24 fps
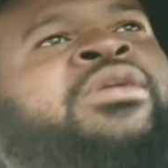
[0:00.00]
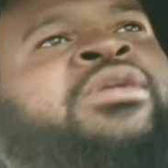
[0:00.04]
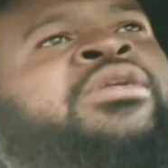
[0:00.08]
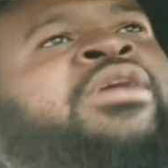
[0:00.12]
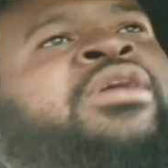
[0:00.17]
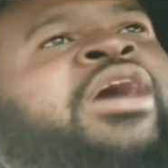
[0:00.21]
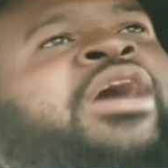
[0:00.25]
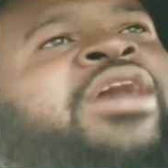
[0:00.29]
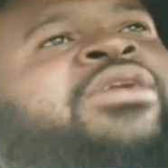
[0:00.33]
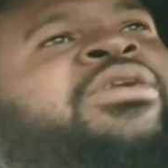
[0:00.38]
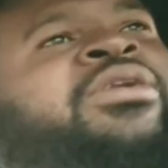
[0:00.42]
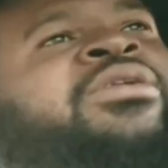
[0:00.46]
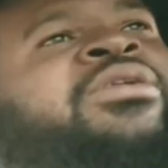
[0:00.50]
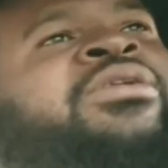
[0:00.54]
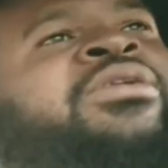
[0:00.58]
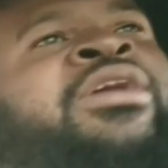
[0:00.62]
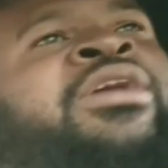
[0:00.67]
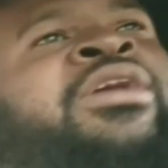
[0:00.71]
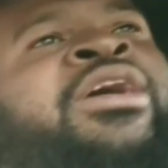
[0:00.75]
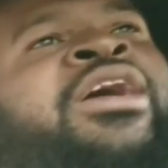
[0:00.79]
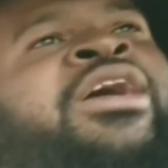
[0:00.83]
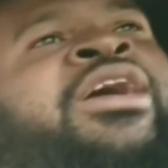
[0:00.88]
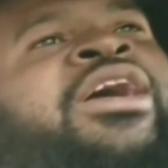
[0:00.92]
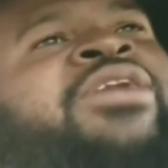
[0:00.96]
I don't,
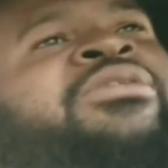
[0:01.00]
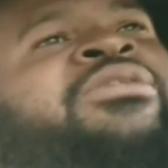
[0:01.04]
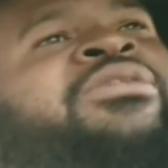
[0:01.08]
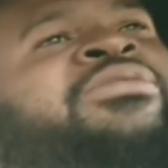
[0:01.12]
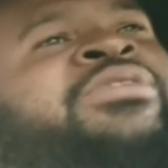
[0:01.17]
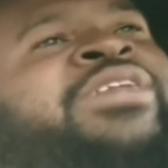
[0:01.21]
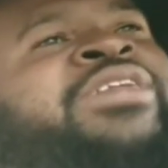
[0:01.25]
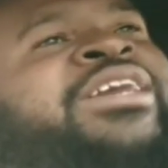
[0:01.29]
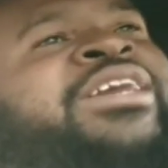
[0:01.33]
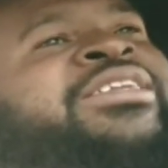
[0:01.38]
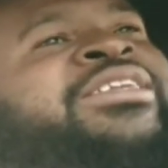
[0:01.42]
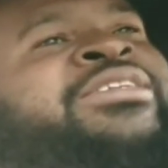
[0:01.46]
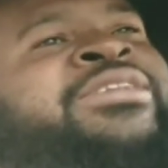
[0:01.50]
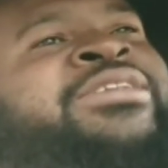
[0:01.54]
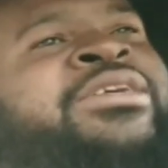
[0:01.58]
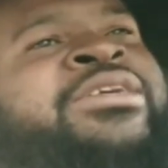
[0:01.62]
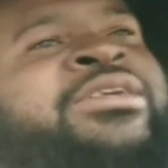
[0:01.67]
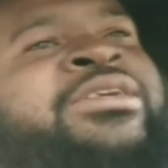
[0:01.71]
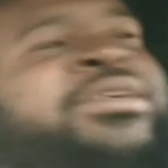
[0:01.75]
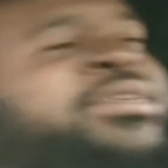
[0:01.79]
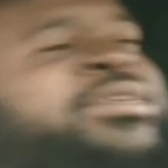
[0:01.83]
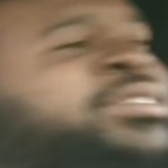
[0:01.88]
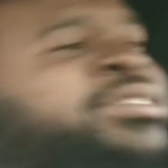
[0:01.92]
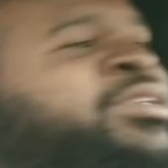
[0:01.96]
I don't like to
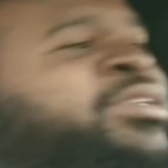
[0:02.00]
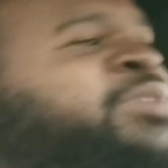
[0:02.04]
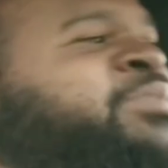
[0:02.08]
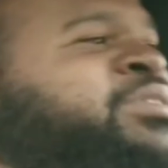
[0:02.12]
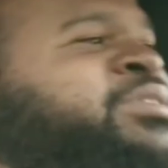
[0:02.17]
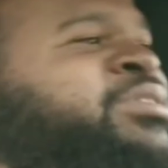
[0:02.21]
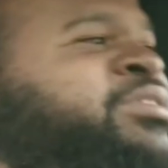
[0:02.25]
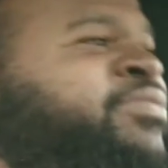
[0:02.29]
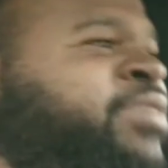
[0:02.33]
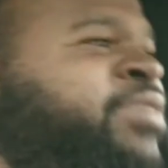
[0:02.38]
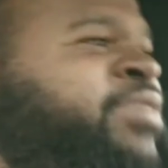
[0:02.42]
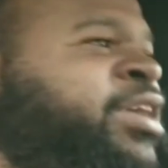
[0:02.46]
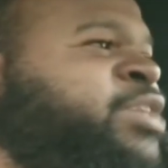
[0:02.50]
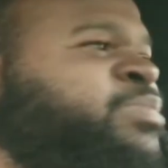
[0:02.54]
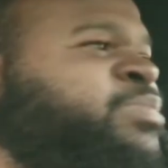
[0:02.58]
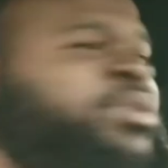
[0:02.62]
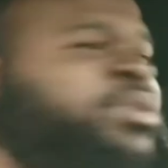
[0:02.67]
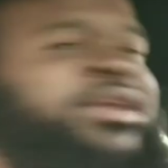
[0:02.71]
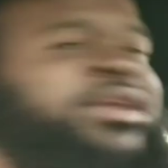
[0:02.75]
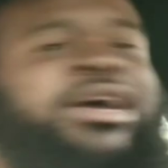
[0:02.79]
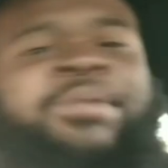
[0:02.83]
consider myself an expert.